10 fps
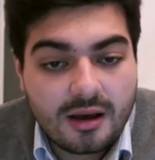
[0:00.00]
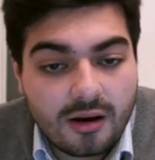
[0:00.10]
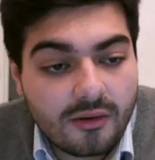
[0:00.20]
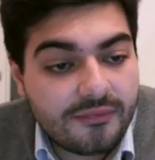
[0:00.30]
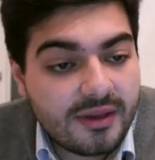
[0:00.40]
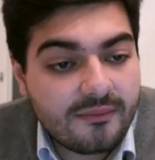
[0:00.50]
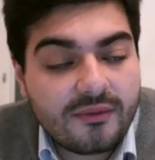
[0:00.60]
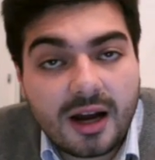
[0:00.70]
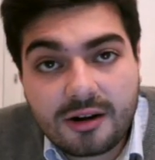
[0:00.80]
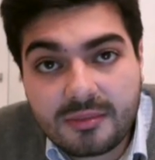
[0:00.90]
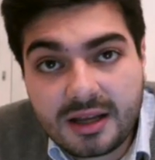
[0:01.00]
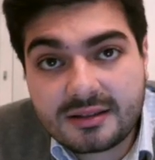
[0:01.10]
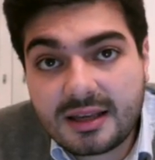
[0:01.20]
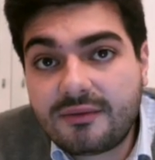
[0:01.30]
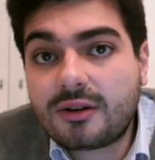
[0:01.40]
of the
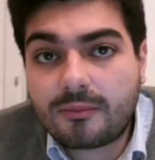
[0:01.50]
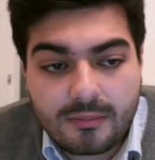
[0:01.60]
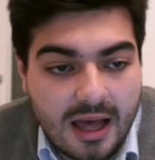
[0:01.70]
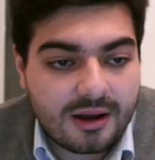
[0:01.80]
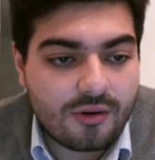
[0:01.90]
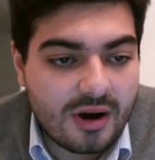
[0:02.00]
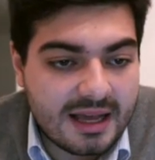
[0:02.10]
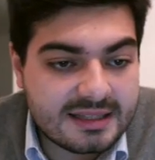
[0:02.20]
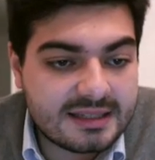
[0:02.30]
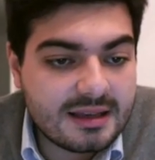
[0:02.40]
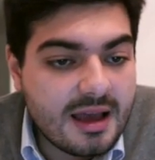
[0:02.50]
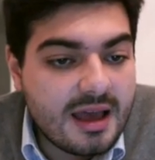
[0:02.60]
environment even on macOS.